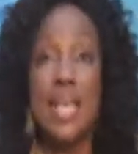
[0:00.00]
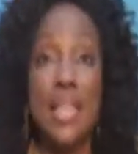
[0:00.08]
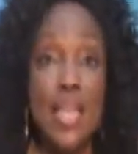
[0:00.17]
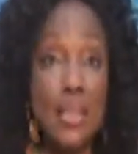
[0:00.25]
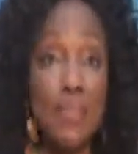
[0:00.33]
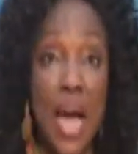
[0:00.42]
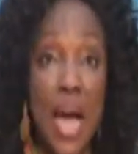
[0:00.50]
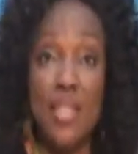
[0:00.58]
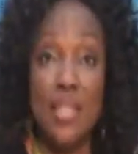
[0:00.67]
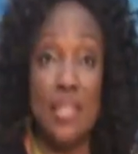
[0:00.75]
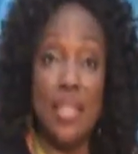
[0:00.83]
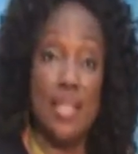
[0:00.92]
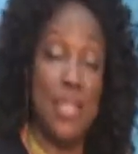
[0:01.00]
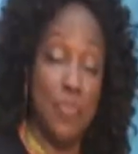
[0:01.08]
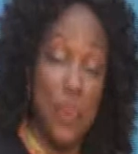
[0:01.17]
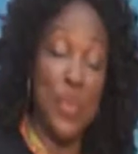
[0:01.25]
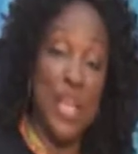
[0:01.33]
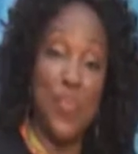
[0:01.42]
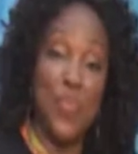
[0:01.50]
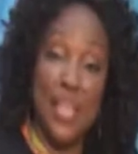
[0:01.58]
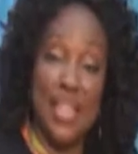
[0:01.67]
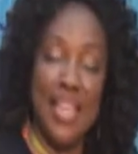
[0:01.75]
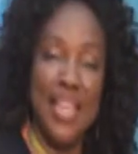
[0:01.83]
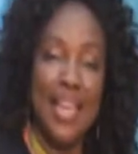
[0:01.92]
This band, the people that
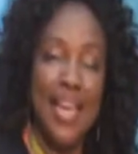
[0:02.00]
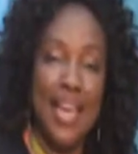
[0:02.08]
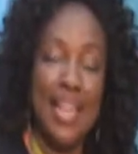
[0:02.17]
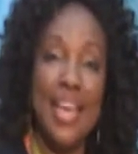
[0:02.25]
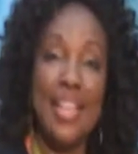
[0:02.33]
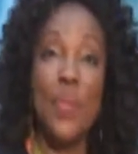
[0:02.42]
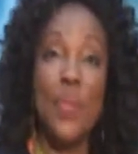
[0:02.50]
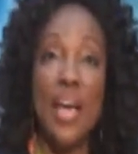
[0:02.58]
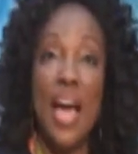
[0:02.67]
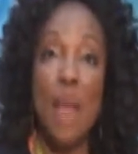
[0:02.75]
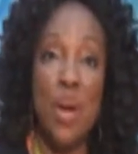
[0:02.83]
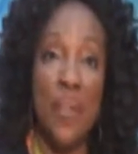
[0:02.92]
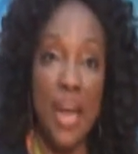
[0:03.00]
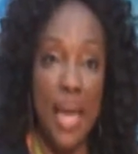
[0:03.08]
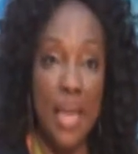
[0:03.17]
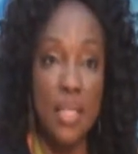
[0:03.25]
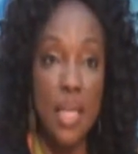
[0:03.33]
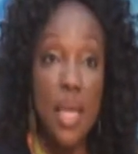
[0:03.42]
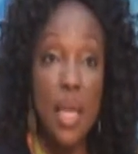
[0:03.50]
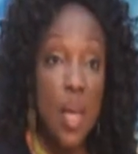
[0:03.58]
played there, they were Americans.